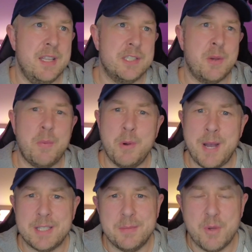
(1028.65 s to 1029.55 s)
So I will
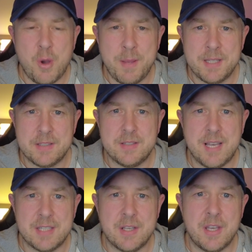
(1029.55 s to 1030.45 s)
add some comments
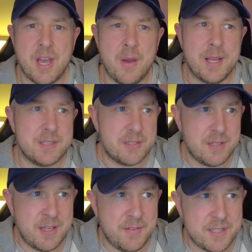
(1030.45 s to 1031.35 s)
as I go as
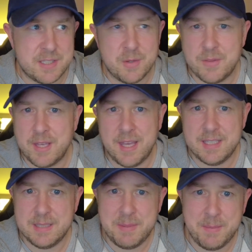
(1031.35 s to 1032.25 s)
to if I still think
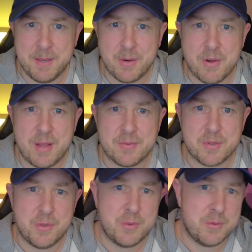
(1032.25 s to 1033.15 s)
Easy PPL Ground
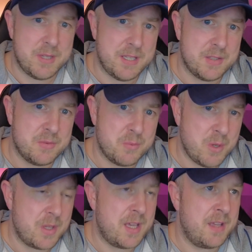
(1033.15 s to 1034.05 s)
School is
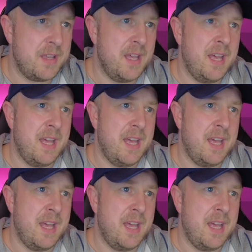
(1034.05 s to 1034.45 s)
working.